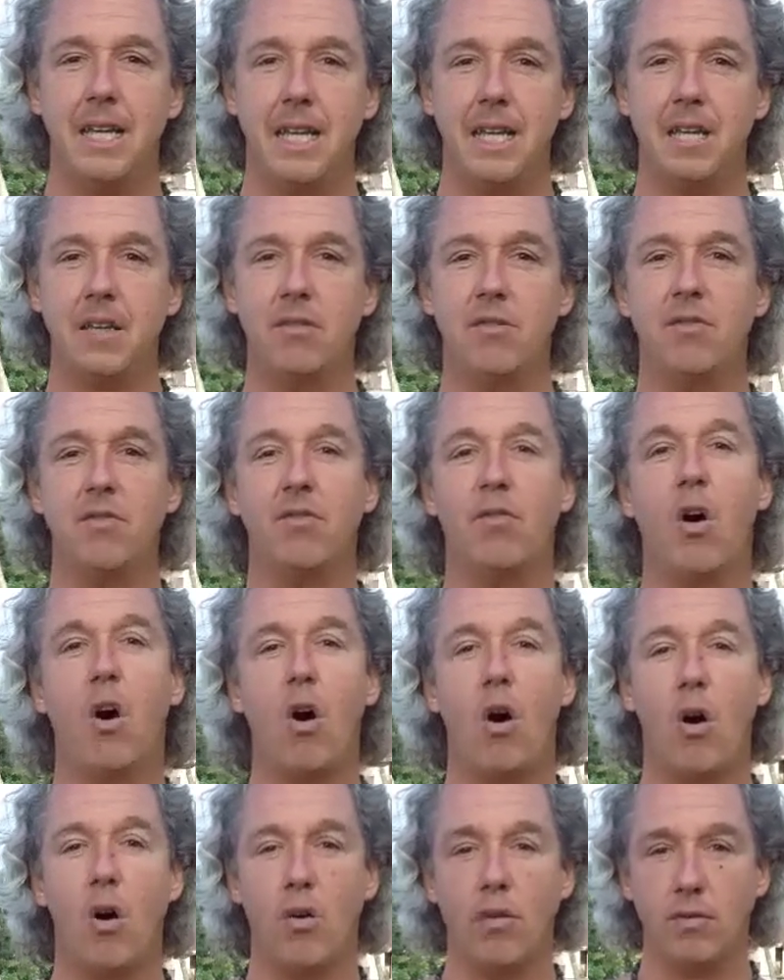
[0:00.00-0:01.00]

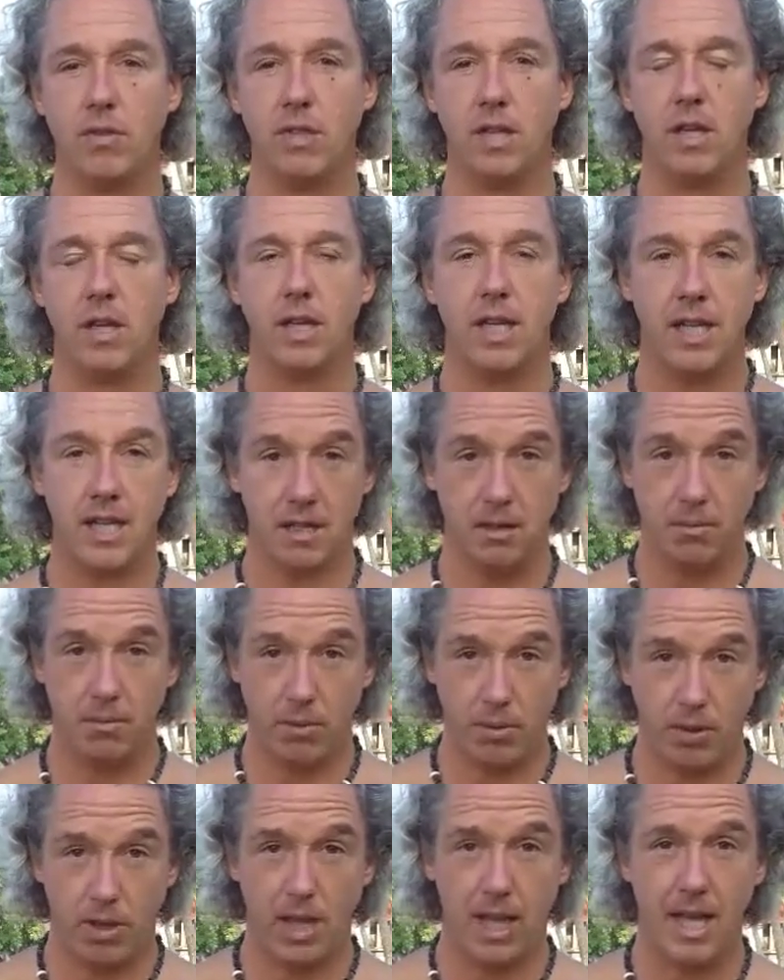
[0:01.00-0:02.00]
involved in
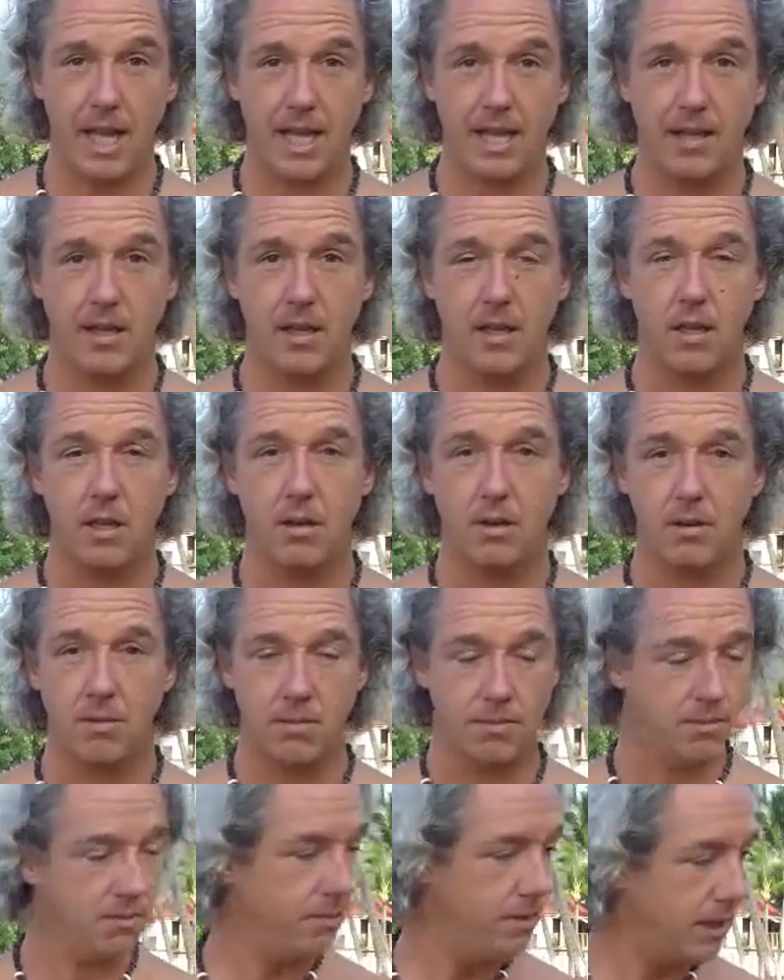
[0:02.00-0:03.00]
play.
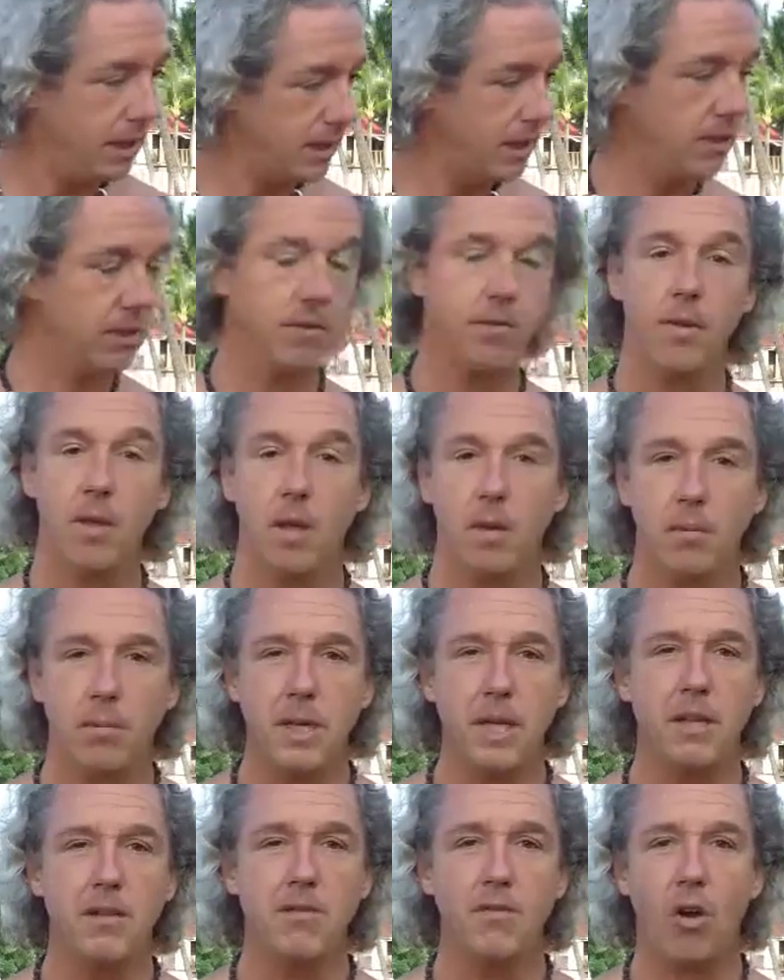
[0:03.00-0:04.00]
Thank you.
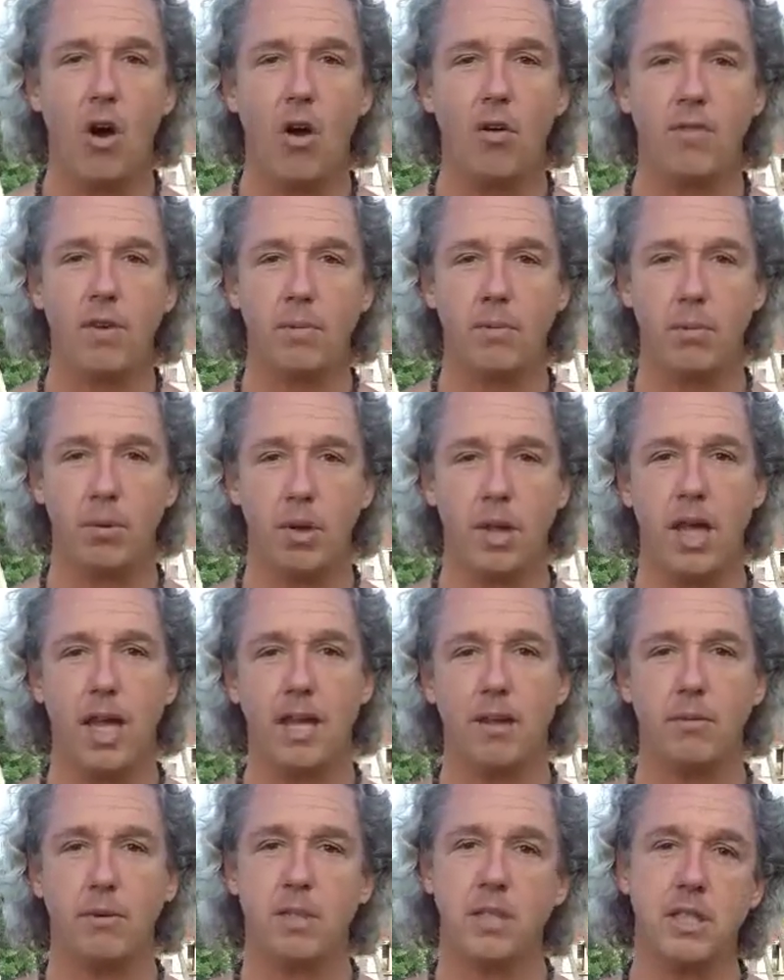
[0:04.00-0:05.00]
Be involved in
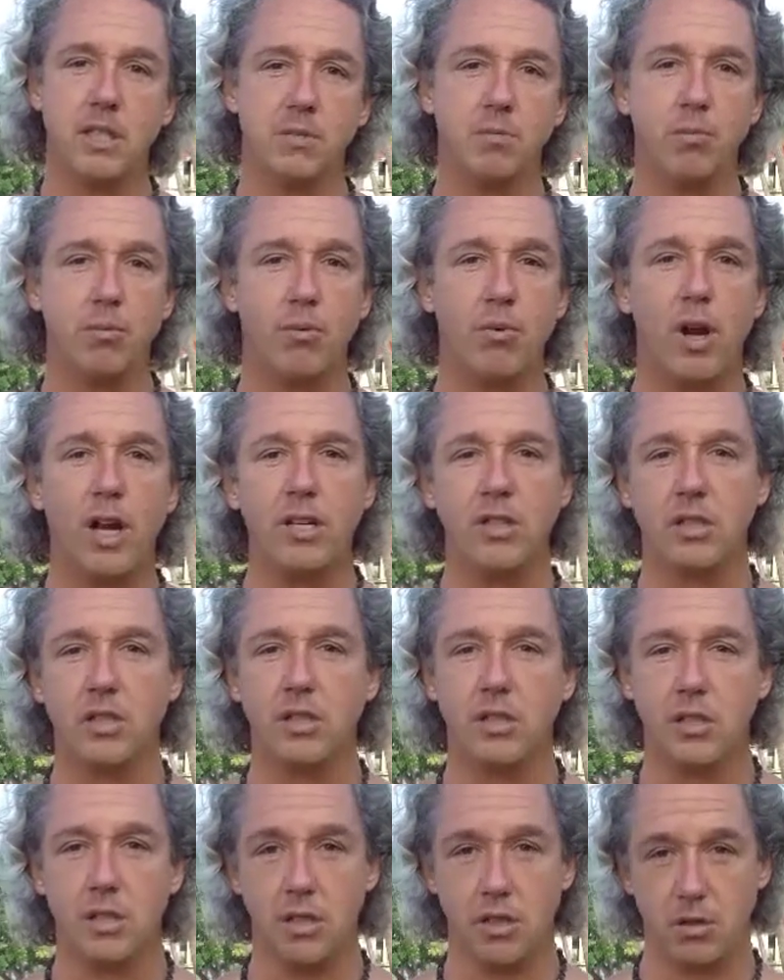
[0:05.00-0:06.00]
play with these
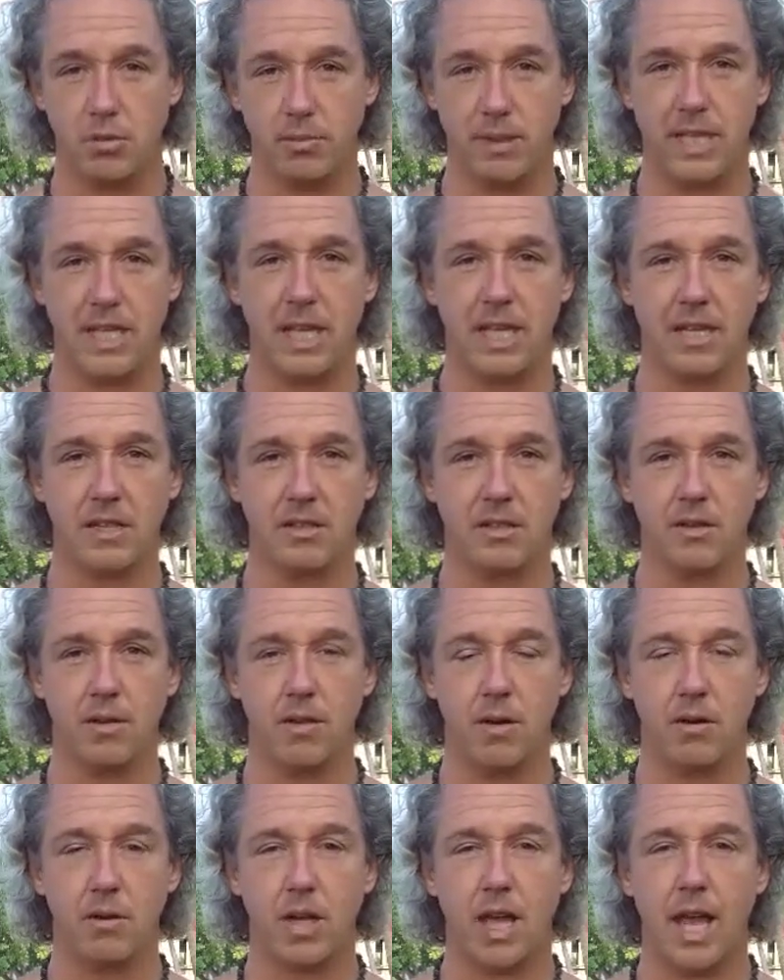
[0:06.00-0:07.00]
precious little beings,
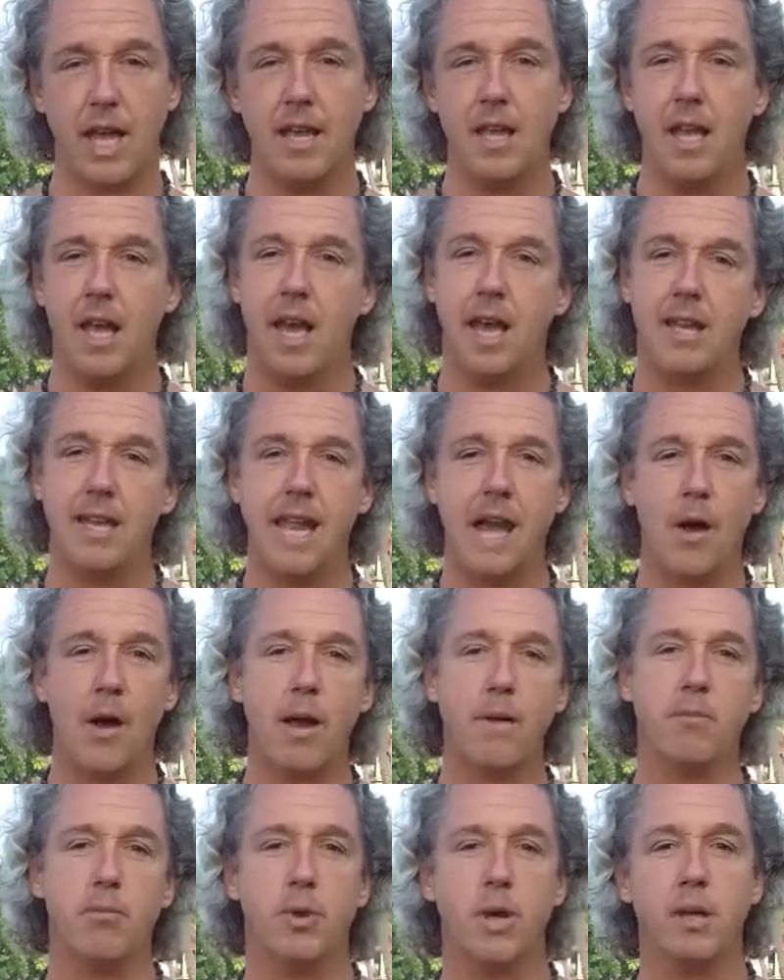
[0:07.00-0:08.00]
okay? And now
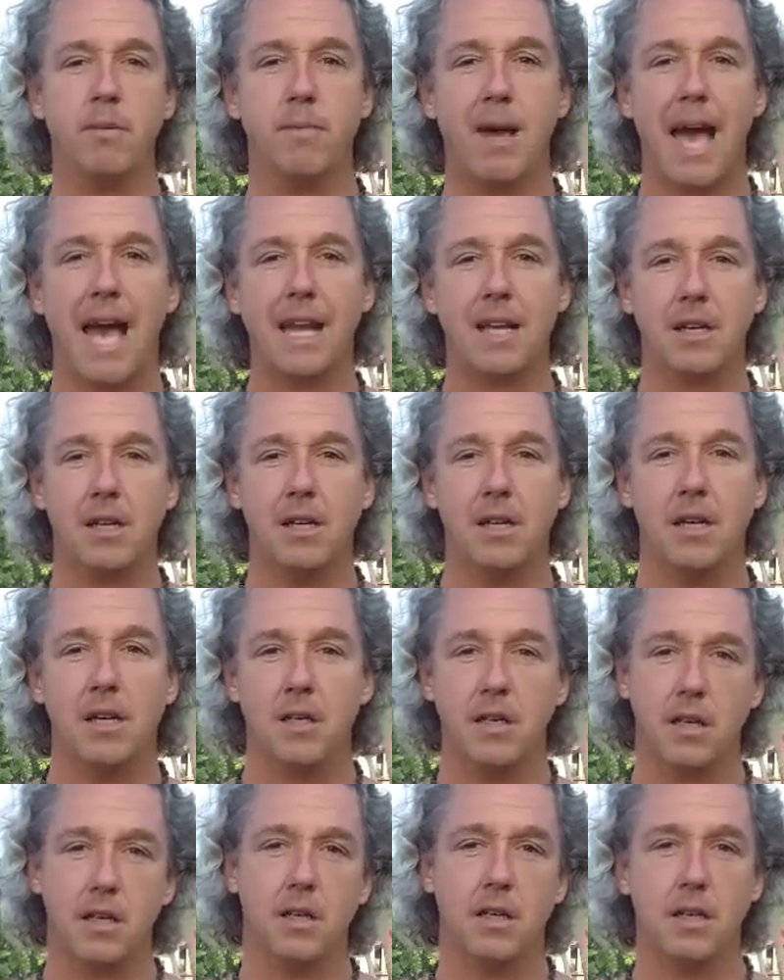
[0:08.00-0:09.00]
I bring back
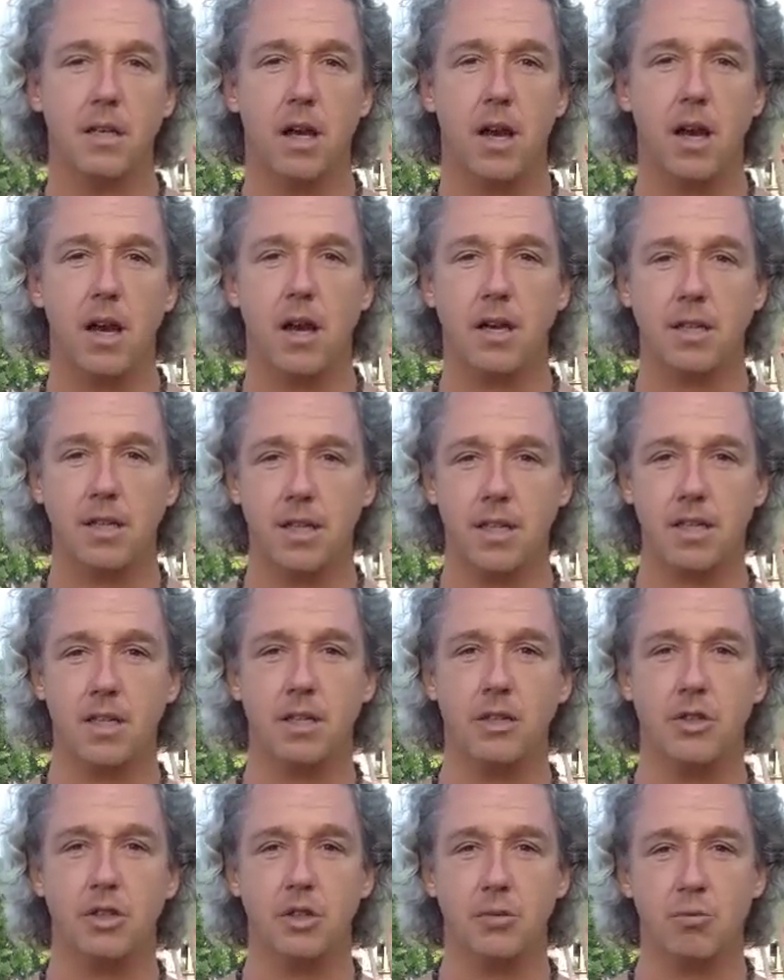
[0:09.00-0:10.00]

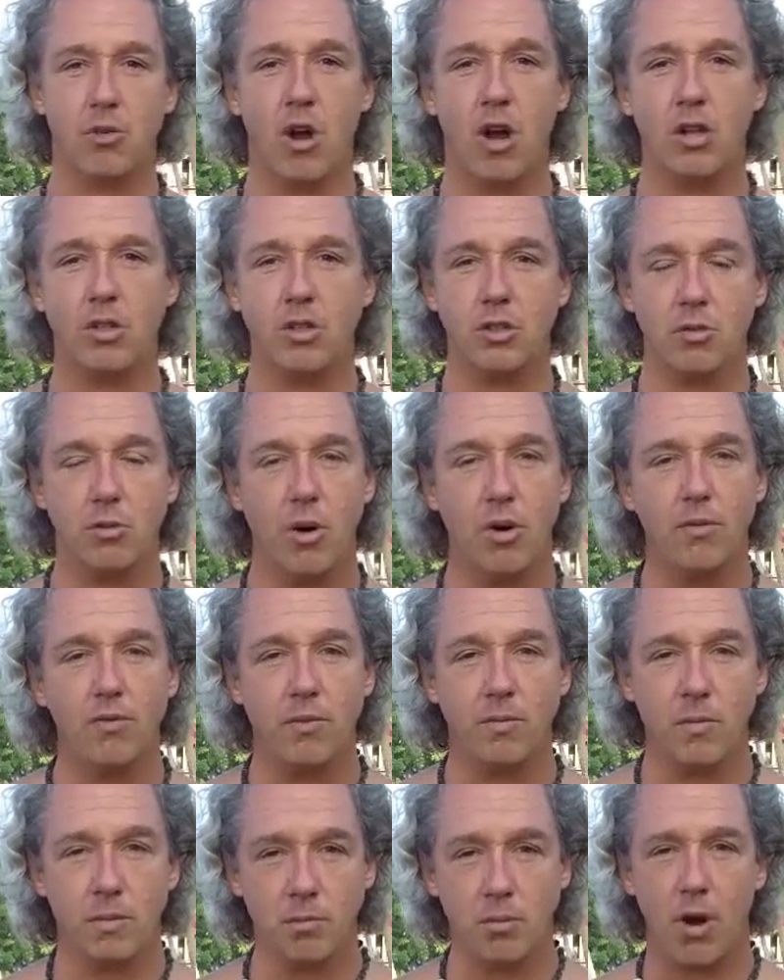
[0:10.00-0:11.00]
Khalil Gibran's quote
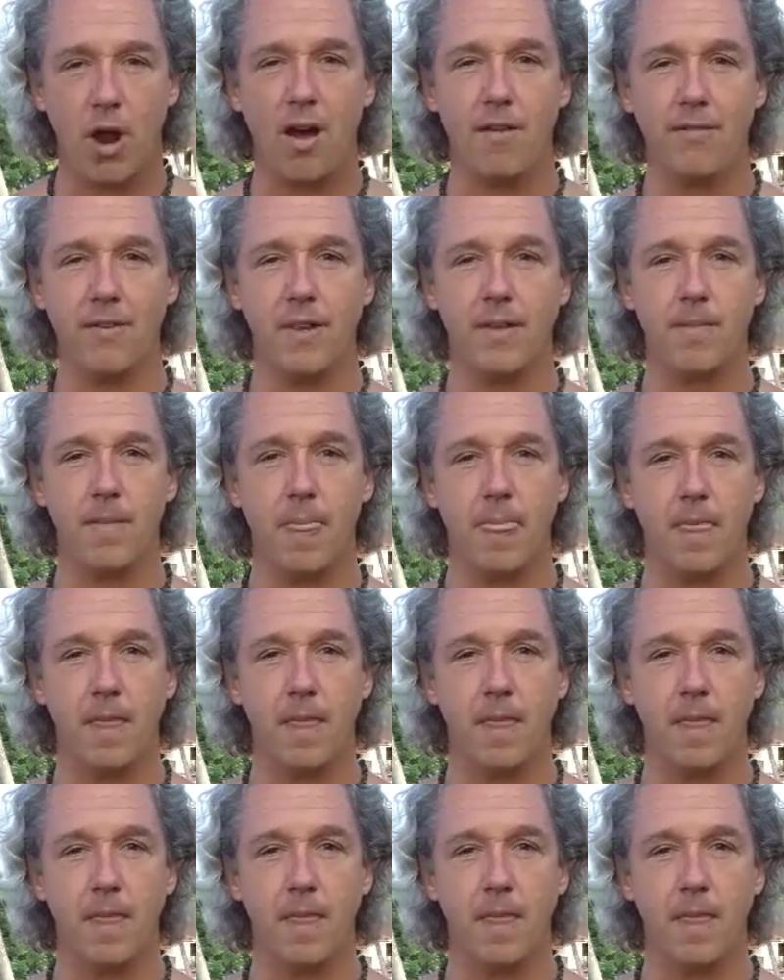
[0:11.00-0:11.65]
from the prophet.